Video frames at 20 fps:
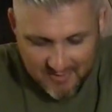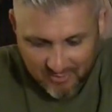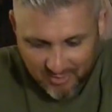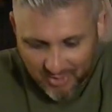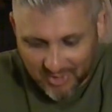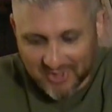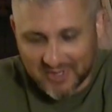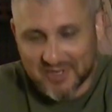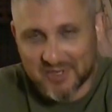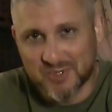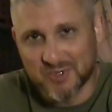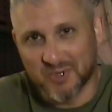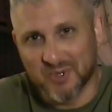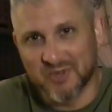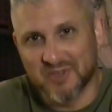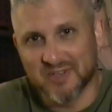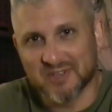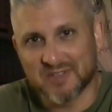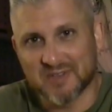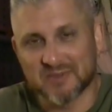Really
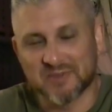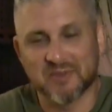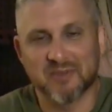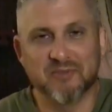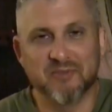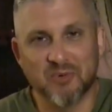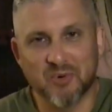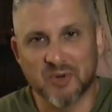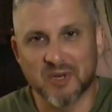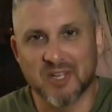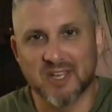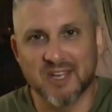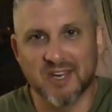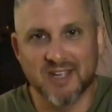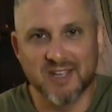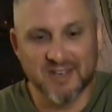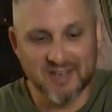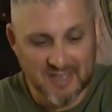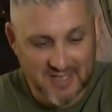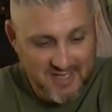enjoyed this. I was looking forward to
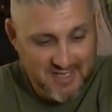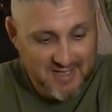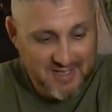getting it.